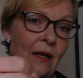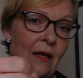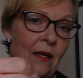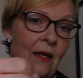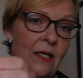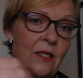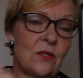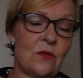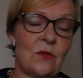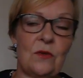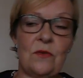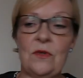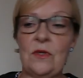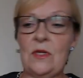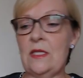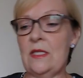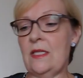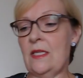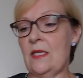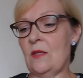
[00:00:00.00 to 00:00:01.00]
I don't know if you
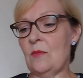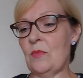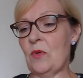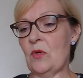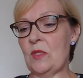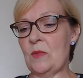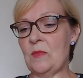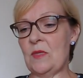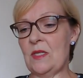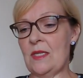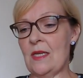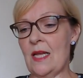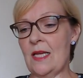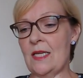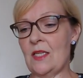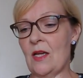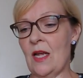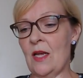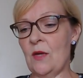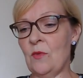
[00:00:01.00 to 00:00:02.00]
can see the bottom is
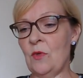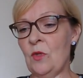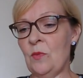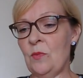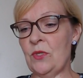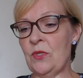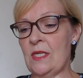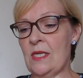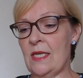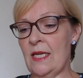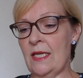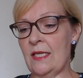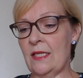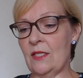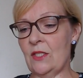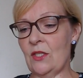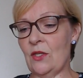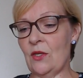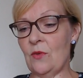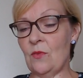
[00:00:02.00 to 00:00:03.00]
lighter. I will a link
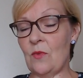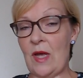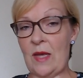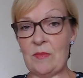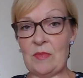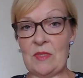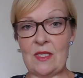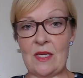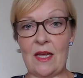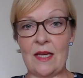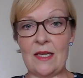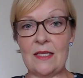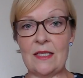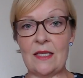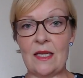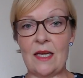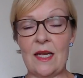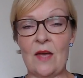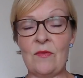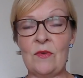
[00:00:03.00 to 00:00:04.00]
to her website.
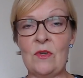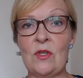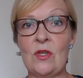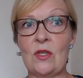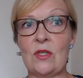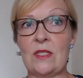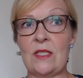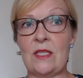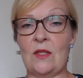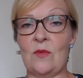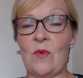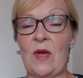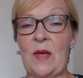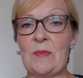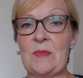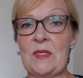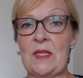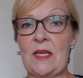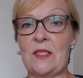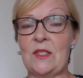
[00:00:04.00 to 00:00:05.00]
I haven't looked at the
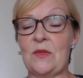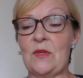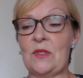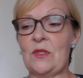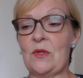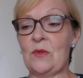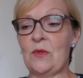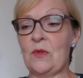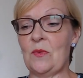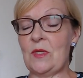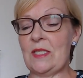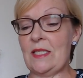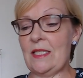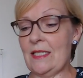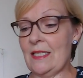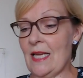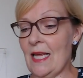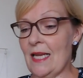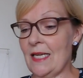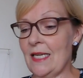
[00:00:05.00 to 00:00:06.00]
website, so I don't know what
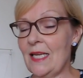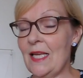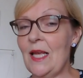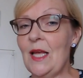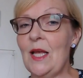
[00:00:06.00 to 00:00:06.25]
it's like.